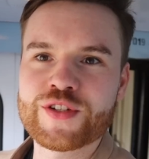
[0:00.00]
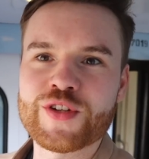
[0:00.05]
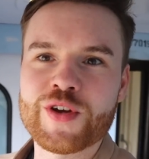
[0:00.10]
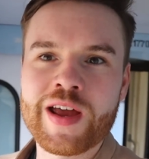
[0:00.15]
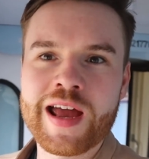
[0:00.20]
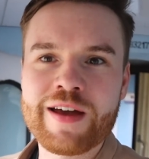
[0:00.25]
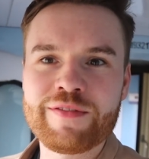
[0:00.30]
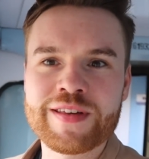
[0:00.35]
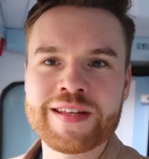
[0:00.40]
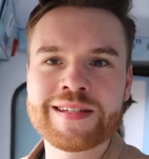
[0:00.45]
So
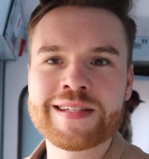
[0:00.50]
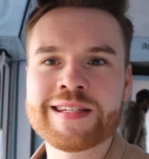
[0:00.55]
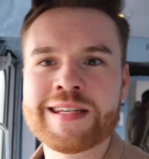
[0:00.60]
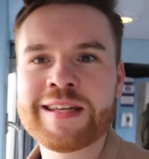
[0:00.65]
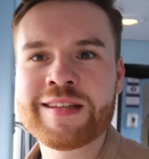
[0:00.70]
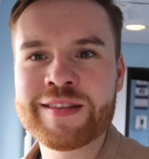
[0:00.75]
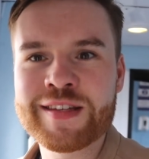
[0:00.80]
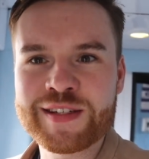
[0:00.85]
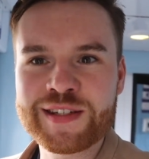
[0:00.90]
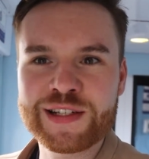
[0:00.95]
having
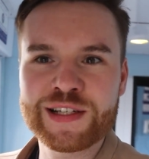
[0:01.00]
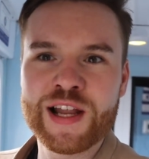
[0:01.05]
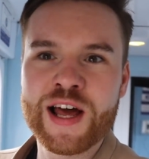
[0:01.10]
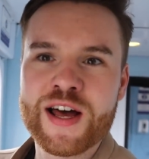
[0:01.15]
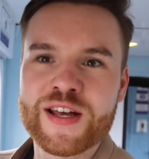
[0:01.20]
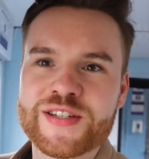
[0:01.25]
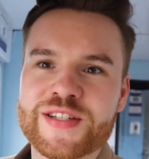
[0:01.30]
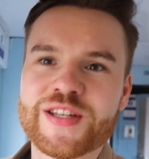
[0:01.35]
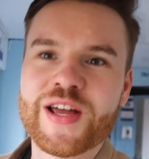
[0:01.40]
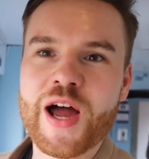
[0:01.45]
seen this
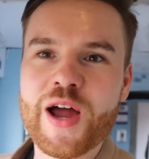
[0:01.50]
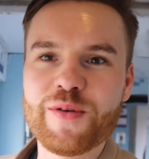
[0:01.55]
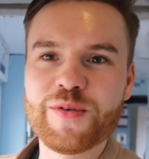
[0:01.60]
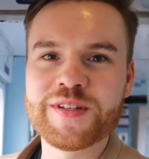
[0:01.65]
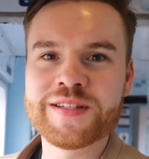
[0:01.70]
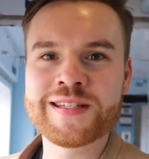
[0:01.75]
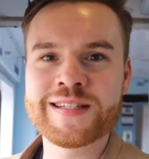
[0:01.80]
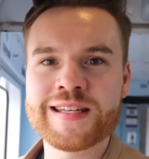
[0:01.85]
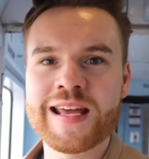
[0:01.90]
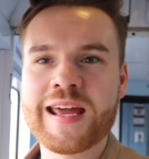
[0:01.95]
class, I
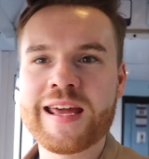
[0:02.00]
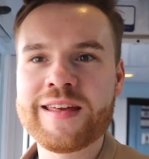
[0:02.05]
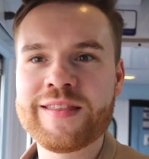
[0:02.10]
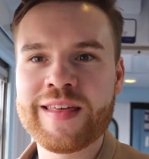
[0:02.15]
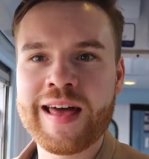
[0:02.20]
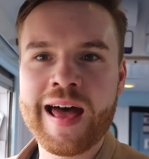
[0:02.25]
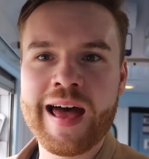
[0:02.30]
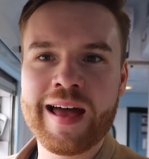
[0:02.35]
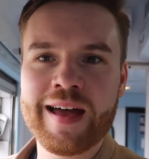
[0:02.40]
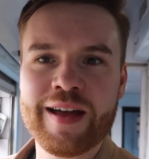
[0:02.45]
would say
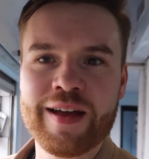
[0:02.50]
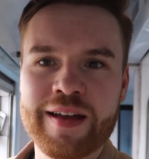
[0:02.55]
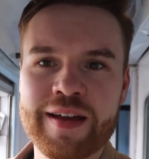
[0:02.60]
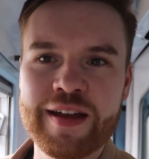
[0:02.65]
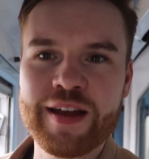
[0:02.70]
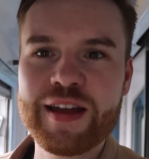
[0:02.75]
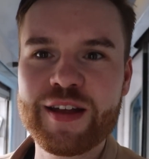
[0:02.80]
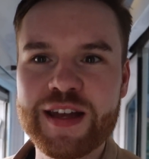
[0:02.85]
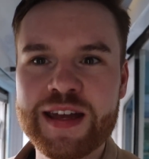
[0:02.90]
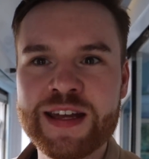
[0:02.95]
that
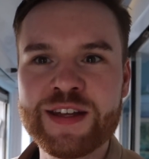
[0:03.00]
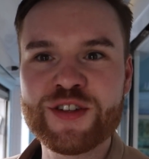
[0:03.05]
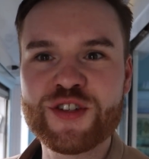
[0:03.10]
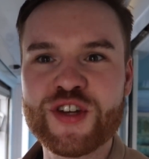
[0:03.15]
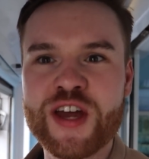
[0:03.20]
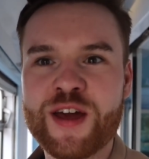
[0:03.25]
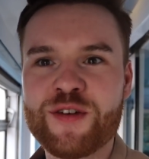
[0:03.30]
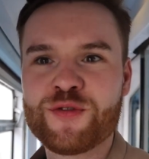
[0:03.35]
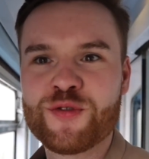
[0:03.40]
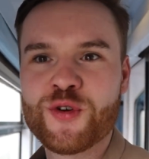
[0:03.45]
in
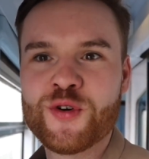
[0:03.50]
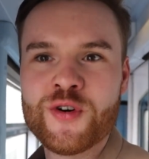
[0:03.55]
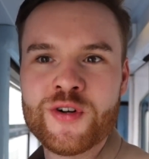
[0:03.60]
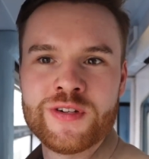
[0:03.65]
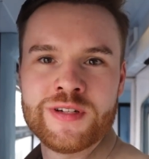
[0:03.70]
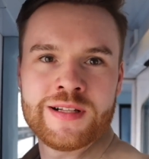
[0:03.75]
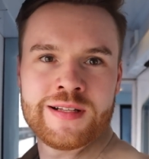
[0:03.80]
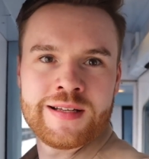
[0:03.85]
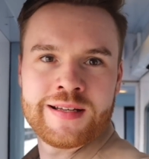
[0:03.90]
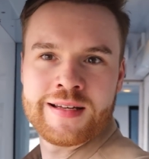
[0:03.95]
general,
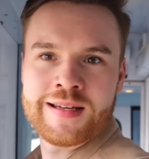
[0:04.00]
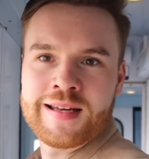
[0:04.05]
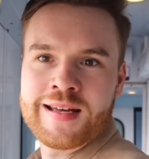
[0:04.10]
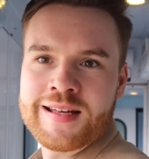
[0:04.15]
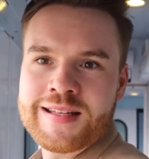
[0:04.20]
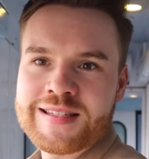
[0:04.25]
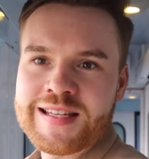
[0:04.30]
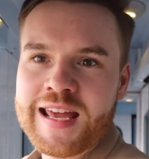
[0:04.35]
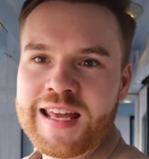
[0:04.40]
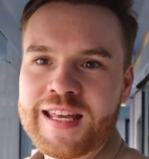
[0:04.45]

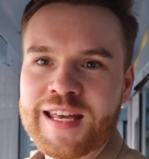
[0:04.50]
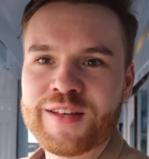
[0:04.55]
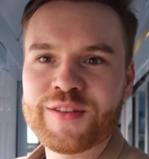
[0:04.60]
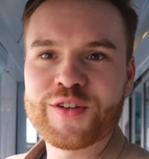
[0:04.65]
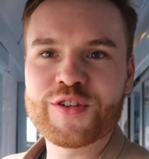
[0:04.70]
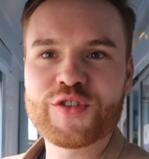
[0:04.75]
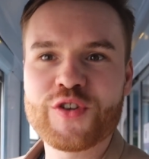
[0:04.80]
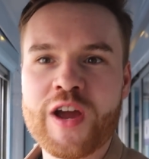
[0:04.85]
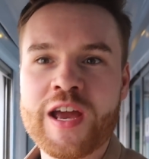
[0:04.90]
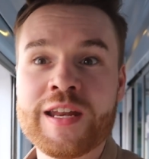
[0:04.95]
taking the
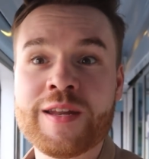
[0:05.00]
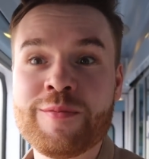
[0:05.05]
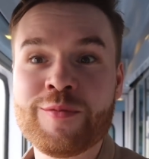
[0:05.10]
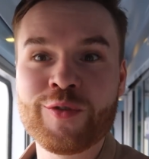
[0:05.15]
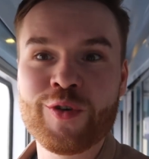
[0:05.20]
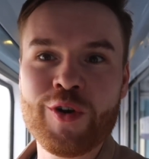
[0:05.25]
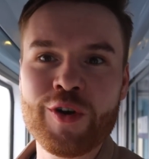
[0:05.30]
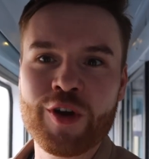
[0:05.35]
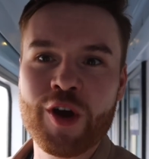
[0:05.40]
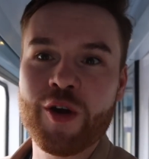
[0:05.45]
train in
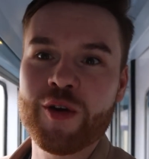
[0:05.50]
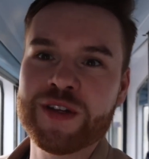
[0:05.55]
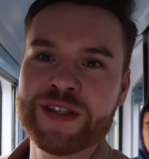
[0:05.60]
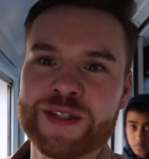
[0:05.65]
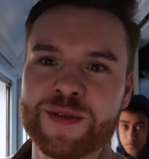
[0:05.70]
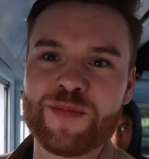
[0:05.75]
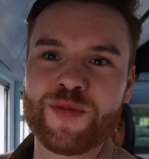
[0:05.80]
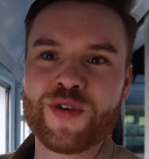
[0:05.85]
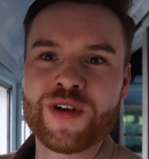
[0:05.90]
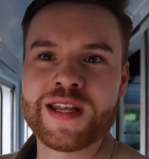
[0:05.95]
Morocco is
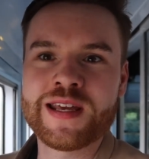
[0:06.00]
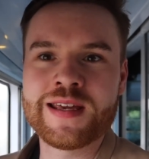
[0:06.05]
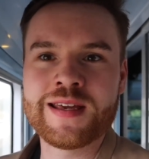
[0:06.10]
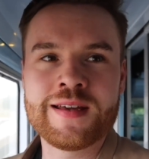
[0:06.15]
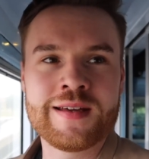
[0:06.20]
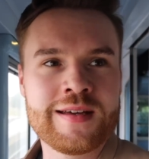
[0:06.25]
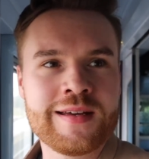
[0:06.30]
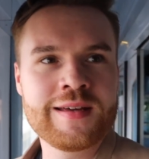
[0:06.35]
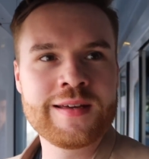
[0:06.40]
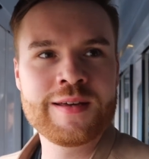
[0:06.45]
a pretty
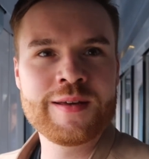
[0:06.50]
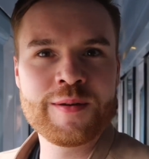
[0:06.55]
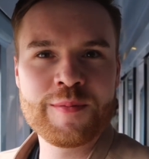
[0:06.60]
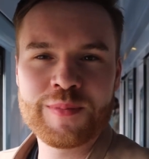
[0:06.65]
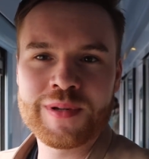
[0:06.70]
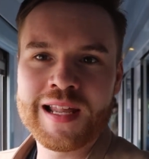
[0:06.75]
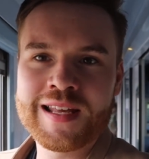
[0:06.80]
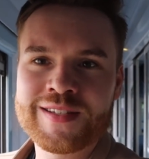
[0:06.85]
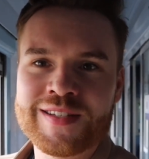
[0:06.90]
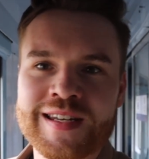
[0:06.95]

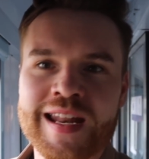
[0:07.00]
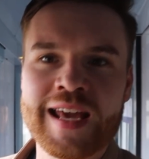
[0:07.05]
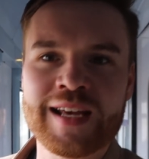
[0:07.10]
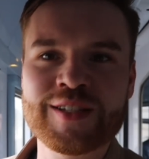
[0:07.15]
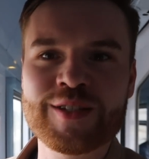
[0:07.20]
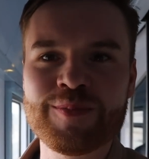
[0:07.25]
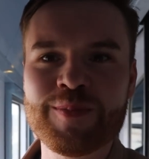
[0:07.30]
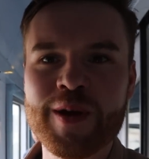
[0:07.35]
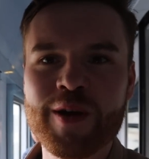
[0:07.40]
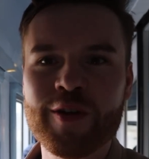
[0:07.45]
pleasant
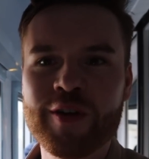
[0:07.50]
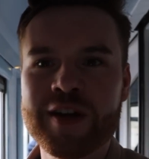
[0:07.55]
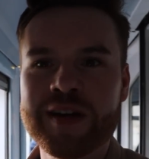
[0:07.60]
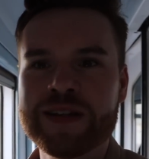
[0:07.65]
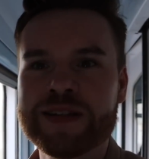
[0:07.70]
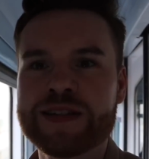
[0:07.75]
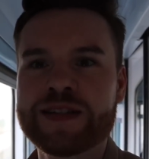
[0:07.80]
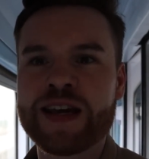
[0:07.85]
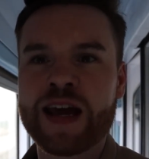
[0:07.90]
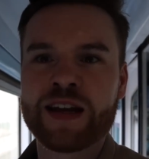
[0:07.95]

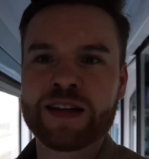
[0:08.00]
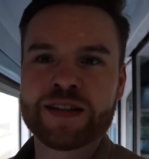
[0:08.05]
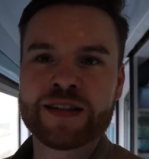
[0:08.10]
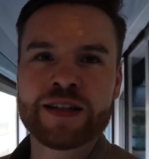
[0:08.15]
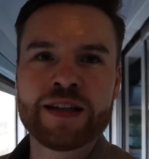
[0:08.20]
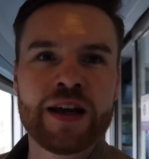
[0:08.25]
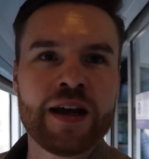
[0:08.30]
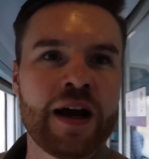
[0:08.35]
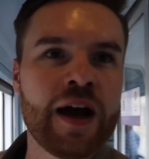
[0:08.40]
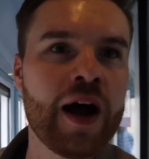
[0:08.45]
experience, and
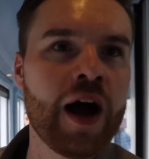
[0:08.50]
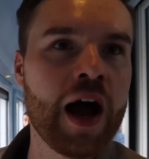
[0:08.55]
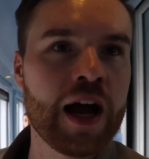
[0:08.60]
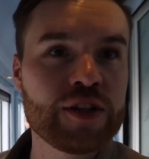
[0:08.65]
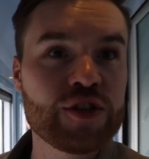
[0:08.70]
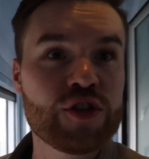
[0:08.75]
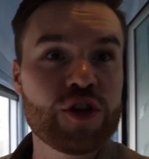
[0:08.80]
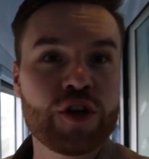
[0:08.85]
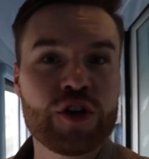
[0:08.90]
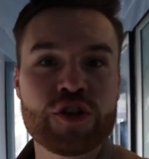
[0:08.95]
I
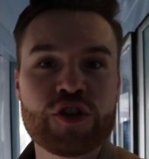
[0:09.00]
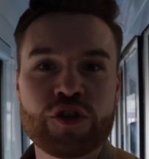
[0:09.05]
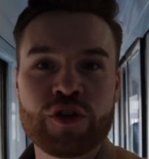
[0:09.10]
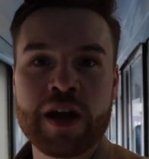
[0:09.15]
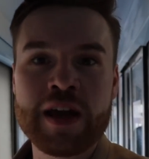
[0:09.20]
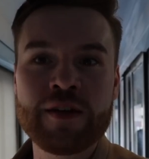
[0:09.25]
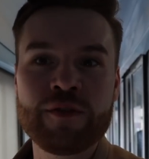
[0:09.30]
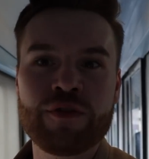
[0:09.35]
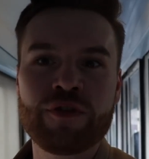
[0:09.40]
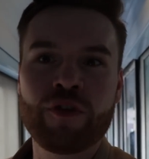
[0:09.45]
took a
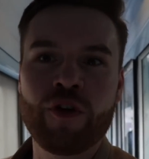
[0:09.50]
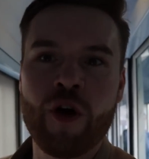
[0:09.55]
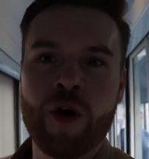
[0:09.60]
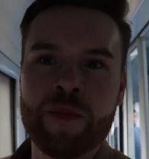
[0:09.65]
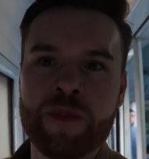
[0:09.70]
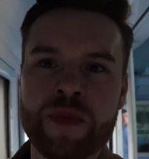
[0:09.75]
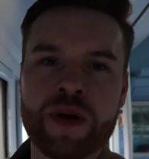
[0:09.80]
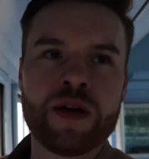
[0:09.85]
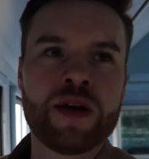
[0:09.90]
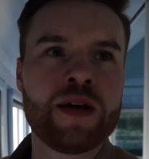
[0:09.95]
train
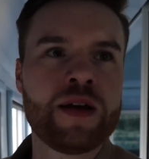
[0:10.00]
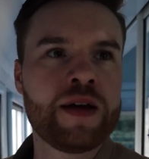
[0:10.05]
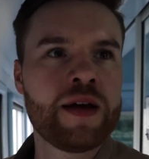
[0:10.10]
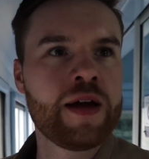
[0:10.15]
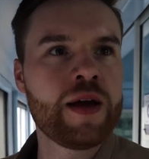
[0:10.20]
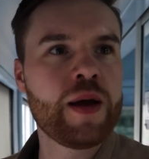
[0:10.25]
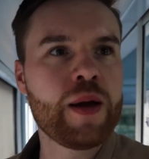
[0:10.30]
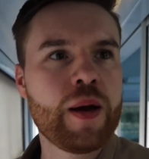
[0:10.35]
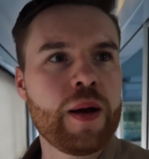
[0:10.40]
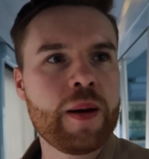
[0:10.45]
from
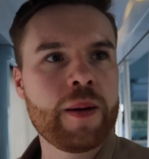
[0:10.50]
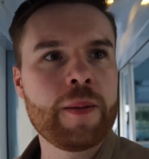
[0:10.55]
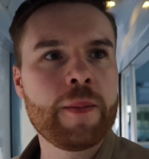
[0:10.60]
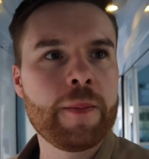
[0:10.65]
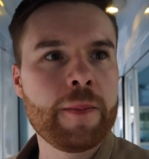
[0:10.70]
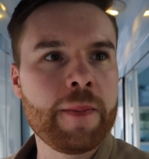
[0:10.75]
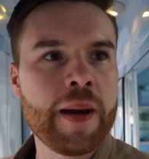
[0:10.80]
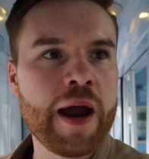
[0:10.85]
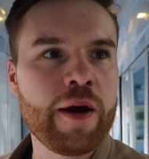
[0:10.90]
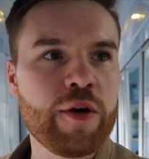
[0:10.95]

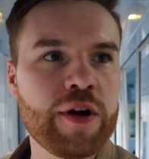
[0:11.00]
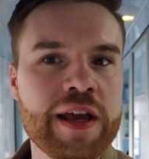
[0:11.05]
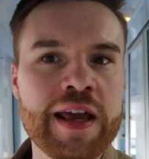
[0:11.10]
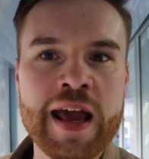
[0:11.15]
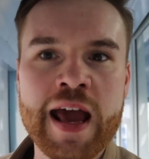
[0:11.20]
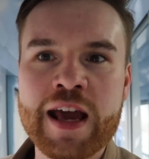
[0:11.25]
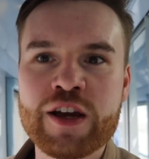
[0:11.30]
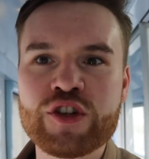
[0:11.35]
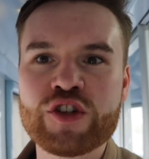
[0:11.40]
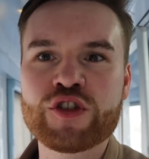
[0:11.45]

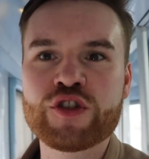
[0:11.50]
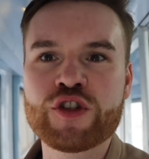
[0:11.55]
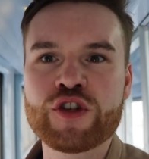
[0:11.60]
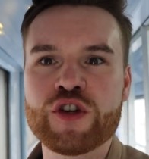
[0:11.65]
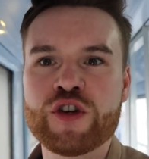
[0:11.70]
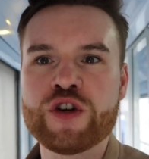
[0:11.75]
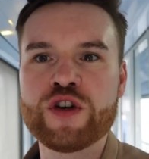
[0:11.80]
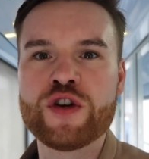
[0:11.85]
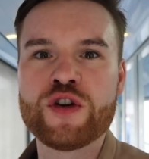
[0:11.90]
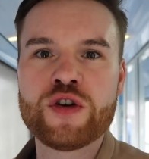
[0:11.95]
Marrakesh
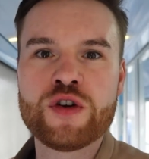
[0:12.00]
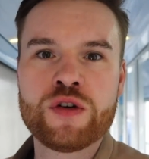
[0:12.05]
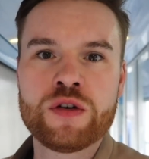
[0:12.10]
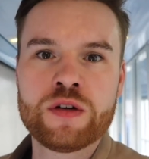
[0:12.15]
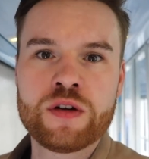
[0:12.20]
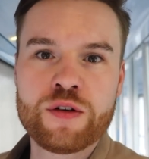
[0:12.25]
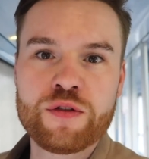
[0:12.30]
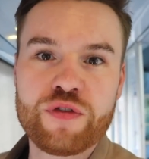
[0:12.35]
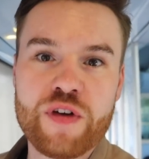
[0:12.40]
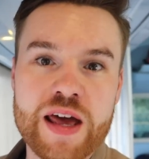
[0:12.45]
to
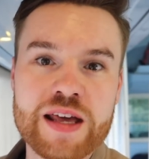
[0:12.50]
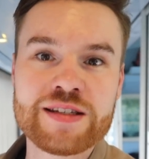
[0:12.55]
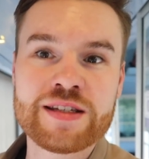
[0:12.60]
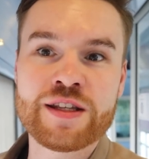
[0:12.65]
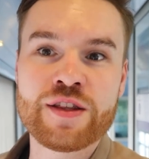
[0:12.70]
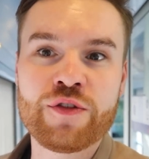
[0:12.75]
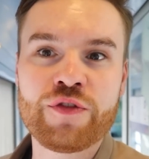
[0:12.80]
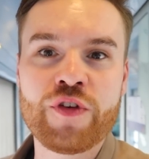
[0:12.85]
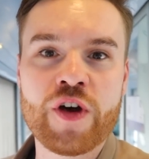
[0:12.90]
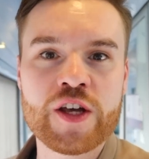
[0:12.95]
Fez
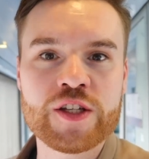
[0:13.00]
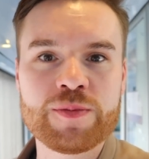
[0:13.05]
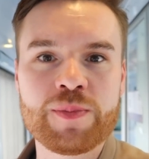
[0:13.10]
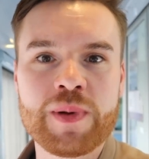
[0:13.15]
in the first